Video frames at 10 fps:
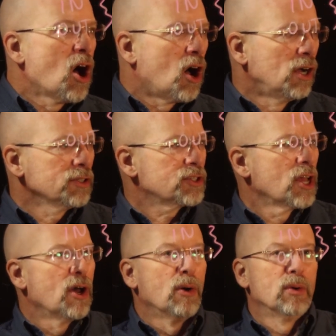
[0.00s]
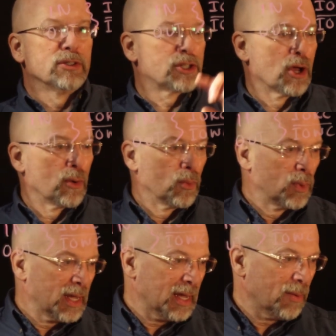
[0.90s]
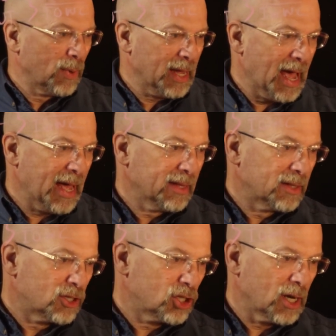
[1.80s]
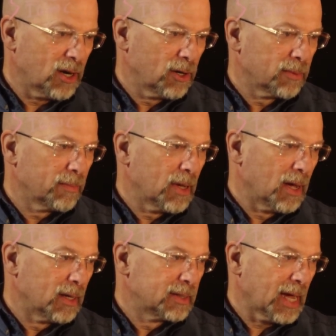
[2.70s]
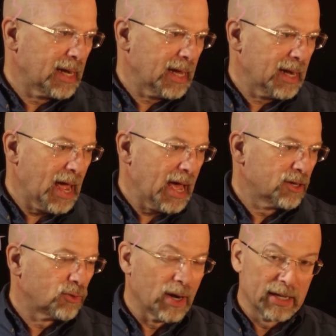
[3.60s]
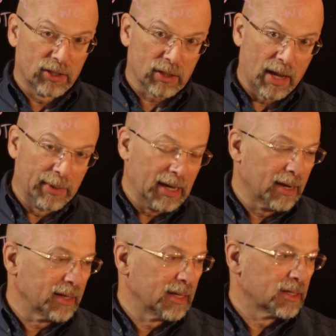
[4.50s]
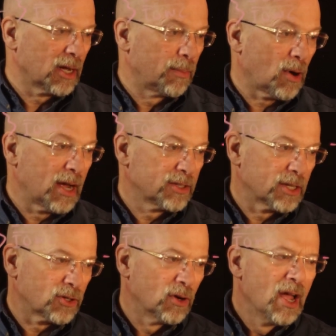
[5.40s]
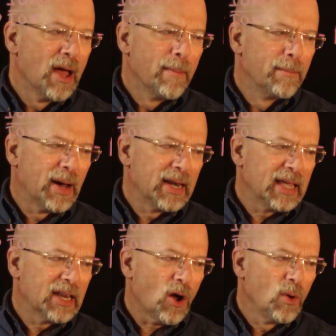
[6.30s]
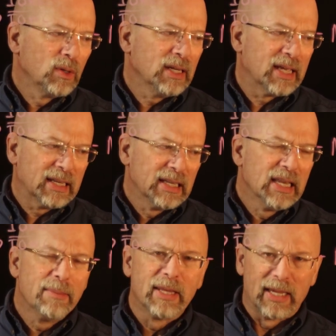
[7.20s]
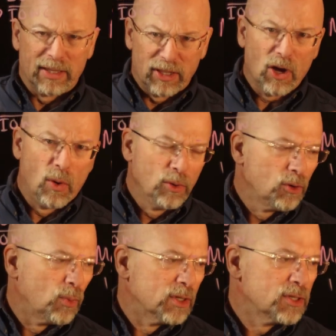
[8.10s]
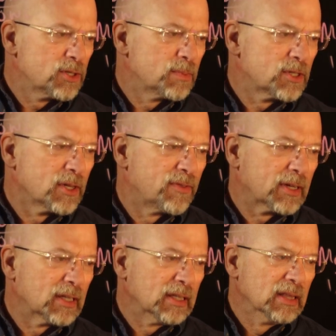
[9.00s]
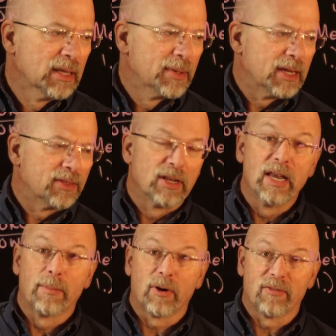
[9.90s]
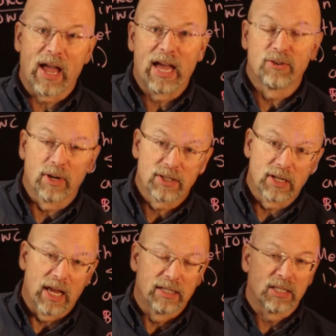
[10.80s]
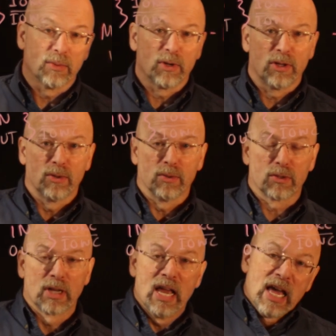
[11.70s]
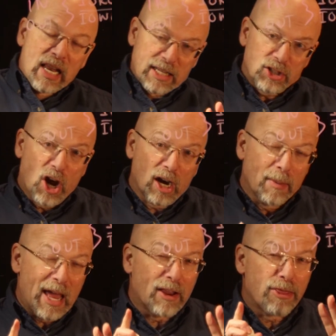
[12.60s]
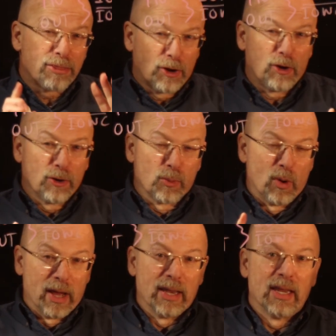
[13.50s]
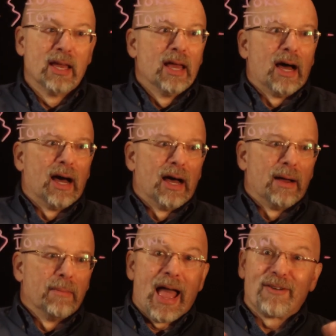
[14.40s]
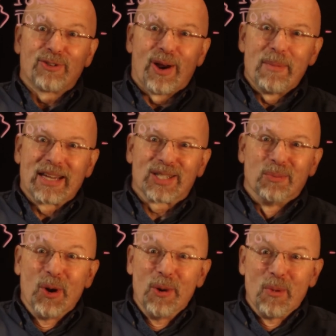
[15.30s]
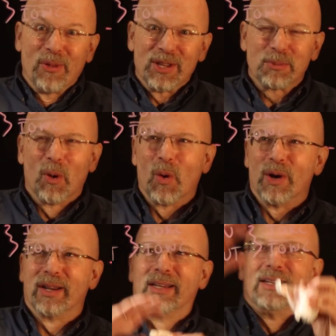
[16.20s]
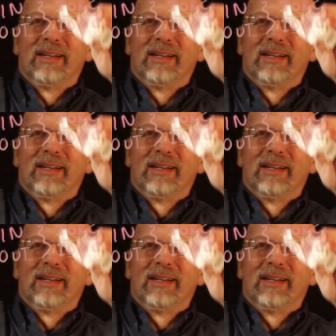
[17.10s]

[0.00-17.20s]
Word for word: Also, so we, we had the shared uh, data and address coming out of the Intel processor, but it only it limited, the older ones specifically limited the number of address lines that were used. Let's talk about a third one um, after I make some room on this board.